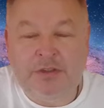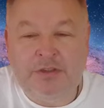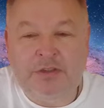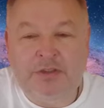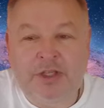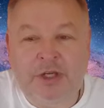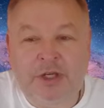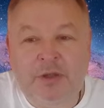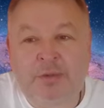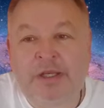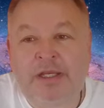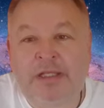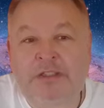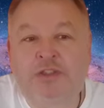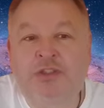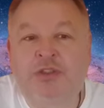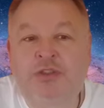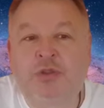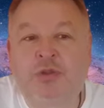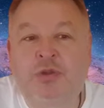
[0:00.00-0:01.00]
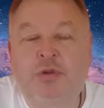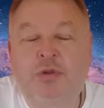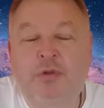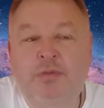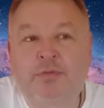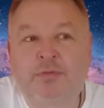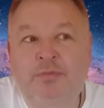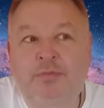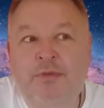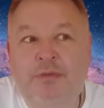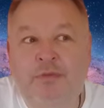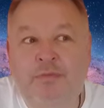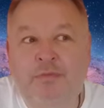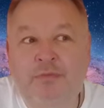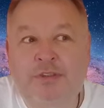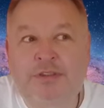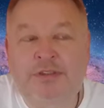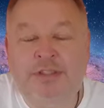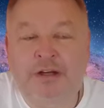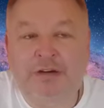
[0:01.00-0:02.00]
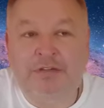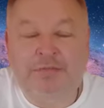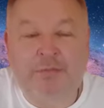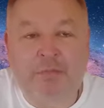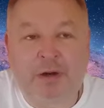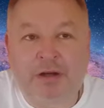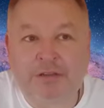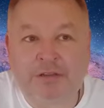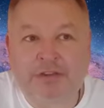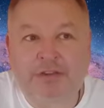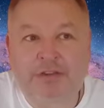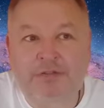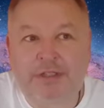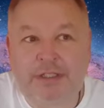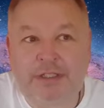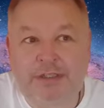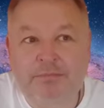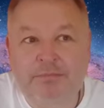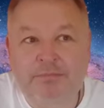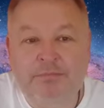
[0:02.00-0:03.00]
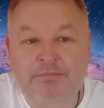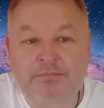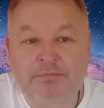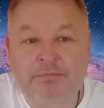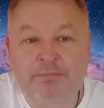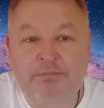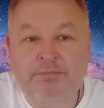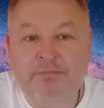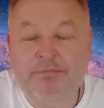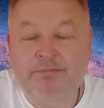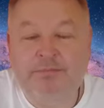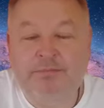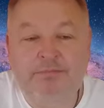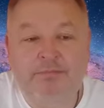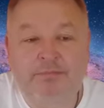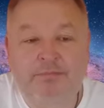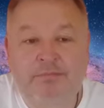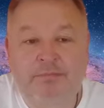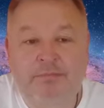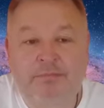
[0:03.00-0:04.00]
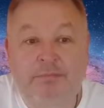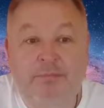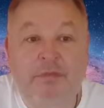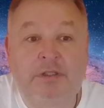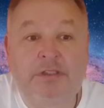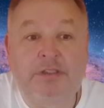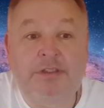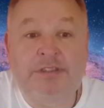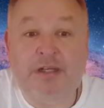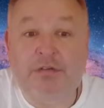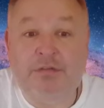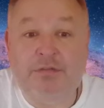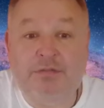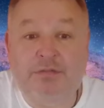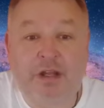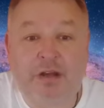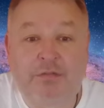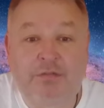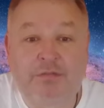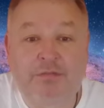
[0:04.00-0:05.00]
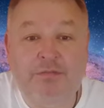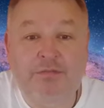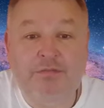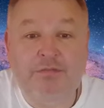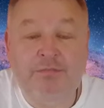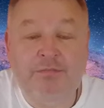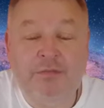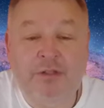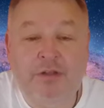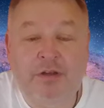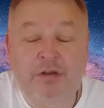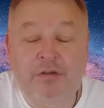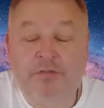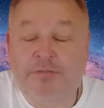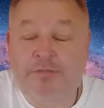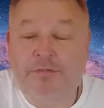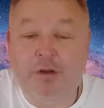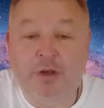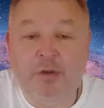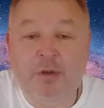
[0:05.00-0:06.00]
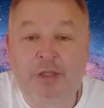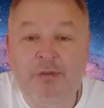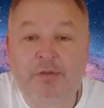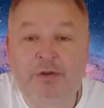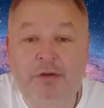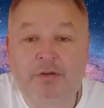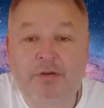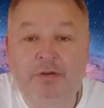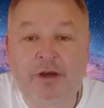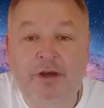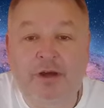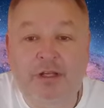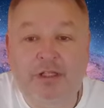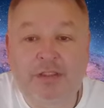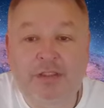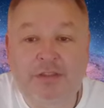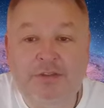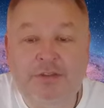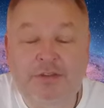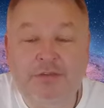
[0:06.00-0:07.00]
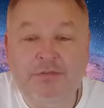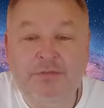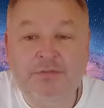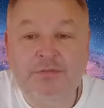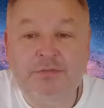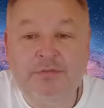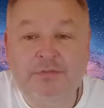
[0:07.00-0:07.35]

So in short, self-mastery, self-love, following your own guidance,